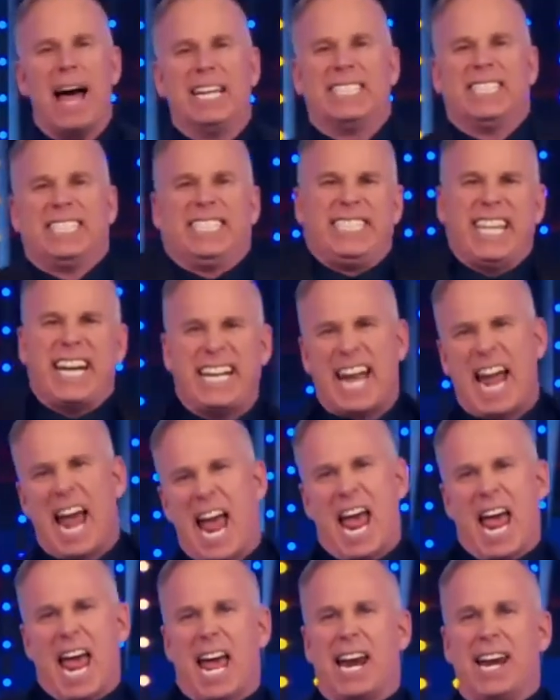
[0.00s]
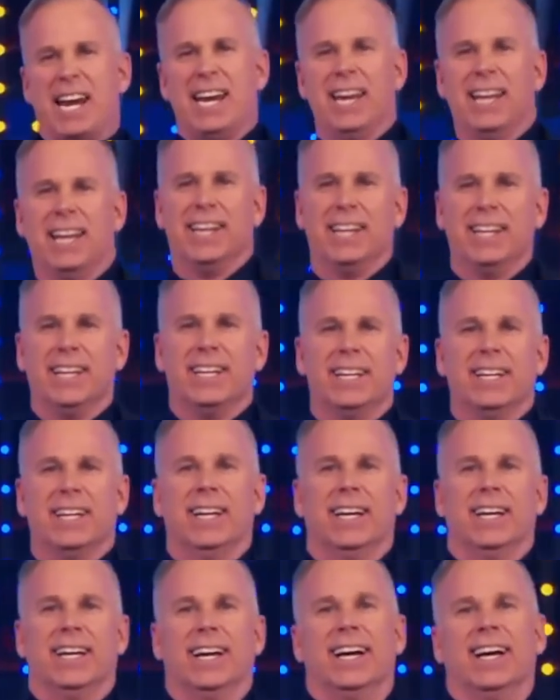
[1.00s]
for her wrong answer. I
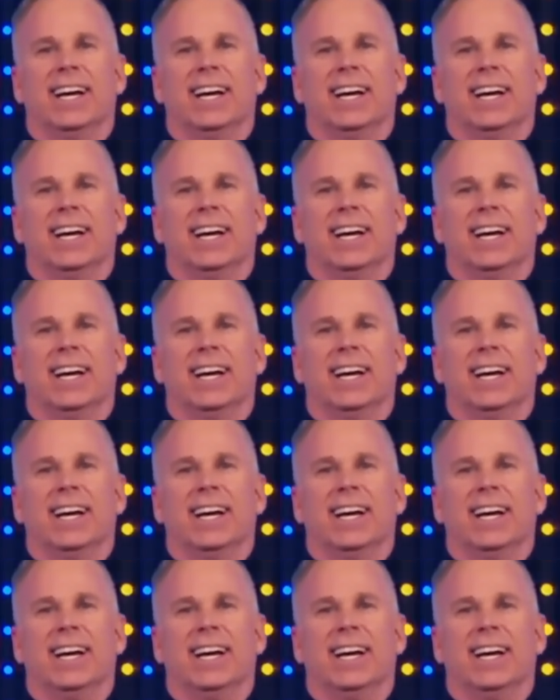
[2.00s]
thought you